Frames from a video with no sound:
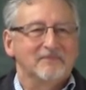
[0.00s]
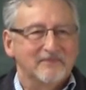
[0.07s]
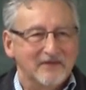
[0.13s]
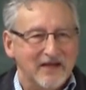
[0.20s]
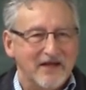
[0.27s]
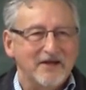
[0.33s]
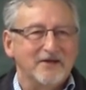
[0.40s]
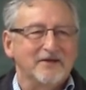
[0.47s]

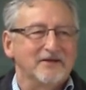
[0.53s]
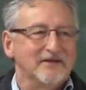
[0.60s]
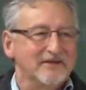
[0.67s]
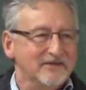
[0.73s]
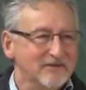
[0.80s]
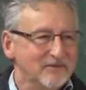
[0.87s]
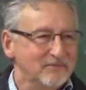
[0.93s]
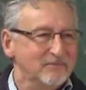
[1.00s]
Okay. Oh,
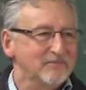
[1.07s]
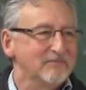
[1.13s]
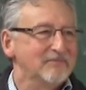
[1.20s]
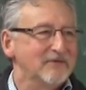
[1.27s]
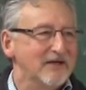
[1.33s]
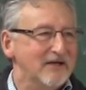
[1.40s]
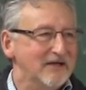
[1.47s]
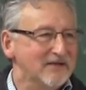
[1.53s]
very good.
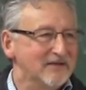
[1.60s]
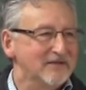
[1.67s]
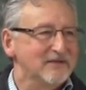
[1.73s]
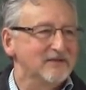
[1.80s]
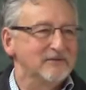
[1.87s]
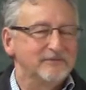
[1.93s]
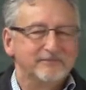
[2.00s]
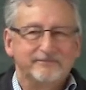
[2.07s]
Huh. That was
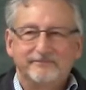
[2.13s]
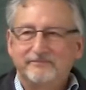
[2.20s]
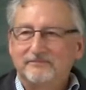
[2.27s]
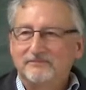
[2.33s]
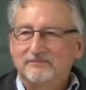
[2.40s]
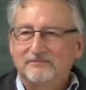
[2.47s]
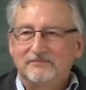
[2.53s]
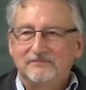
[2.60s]
good.
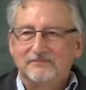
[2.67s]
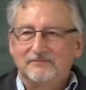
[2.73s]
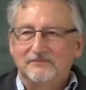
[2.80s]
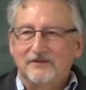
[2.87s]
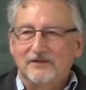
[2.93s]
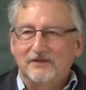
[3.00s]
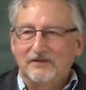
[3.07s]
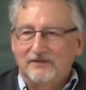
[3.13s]

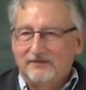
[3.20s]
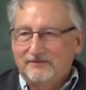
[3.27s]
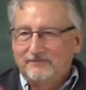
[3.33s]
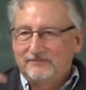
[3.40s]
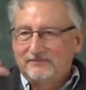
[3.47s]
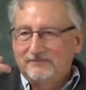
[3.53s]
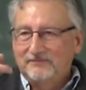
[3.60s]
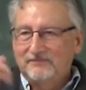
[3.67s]

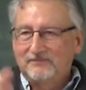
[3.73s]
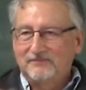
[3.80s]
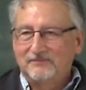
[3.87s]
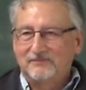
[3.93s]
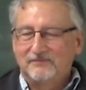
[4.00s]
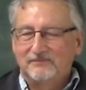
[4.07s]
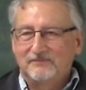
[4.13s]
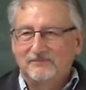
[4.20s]
Very
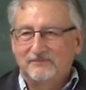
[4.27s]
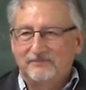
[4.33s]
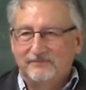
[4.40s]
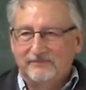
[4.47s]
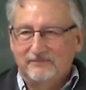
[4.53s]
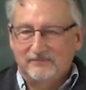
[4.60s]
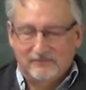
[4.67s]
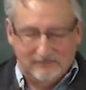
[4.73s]

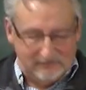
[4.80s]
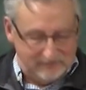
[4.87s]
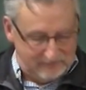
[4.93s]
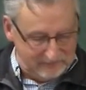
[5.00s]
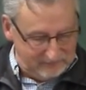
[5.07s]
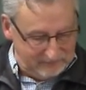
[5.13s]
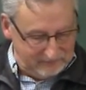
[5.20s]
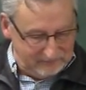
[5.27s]
good. Dead
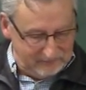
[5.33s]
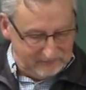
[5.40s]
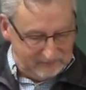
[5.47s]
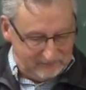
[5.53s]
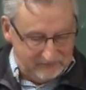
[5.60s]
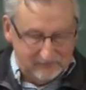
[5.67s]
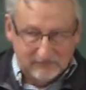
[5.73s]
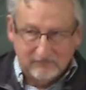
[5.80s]
ant
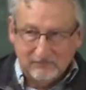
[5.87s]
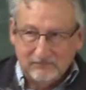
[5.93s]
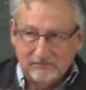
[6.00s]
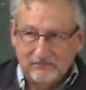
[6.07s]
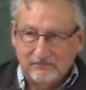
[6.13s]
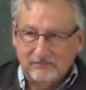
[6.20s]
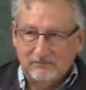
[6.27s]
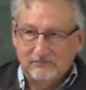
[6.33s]
singing
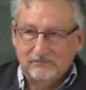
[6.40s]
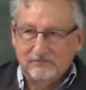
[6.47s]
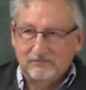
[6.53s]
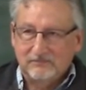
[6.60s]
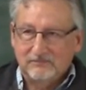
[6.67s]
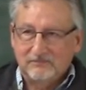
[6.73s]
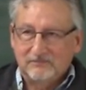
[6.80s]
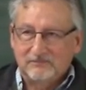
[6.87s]
jazz for
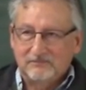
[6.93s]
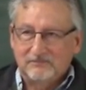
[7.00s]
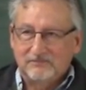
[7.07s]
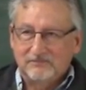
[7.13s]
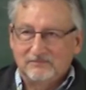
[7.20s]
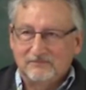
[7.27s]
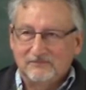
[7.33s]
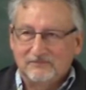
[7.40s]

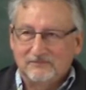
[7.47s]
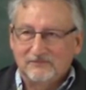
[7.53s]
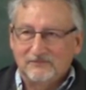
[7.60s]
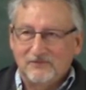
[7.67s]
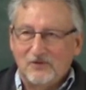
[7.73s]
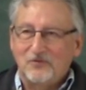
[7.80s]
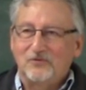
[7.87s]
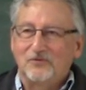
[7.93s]
drugs.
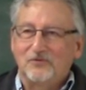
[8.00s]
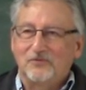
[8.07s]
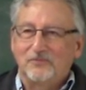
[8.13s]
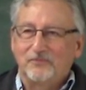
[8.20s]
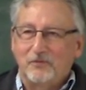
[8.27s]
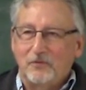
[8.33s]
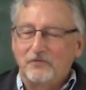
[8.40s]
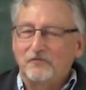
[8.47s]
Oh,
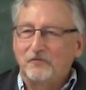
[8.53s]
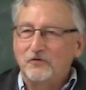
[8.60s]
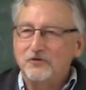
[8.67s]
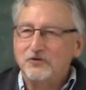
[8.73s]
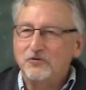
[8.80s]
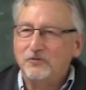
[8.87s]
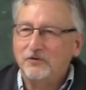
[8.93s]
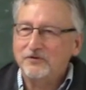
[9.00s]
what were the
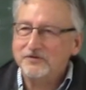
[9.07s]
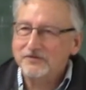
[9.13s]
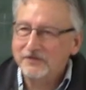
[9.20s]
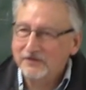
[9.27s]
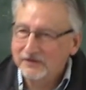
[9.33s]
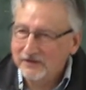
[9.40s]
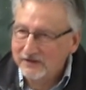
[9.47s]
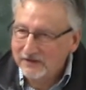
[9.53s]
first two words?
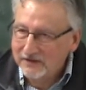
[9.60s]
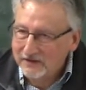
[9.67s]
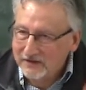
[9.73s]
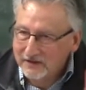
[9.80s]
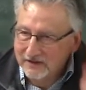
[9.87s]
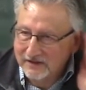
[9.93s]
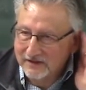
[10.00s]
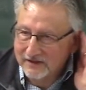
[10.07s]

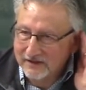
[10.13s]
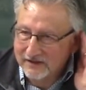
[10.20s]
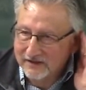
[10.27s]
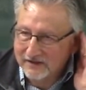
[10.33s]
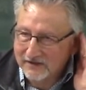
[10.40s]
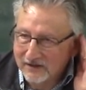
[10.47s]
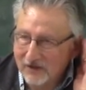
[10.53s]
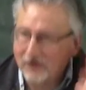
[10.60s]
Dead ant.
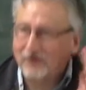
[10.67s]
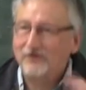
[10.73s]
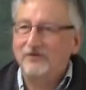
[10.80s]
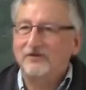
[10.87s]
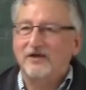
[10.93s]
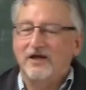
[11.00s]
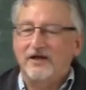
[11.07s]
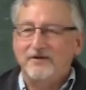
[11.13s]
Oh,
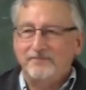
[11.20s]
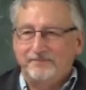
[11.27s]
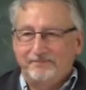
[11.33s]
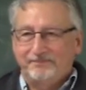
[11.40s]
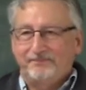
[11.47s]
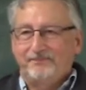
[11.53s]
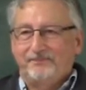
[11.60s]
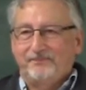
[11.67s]
okay.
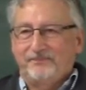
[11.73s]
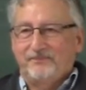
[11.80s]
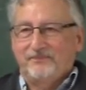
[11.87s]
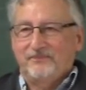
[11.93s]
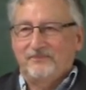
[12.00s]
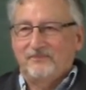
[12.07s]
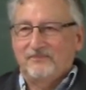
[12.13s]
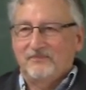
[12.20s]
Singing
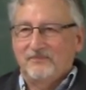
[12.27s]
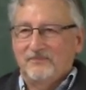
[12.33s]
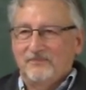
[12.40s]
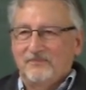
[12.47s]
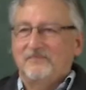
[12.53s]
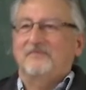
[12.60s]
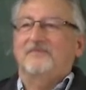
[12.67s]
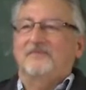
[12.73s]
jazz for drugs.
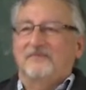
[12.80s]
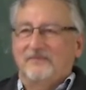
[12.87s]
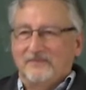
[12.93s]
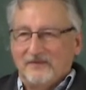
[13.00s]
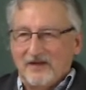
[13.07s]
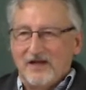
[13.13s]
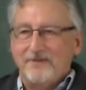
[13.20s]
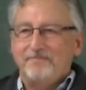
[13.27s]

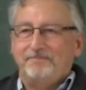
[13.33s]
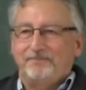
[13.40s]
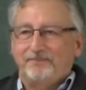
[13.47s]
Okay.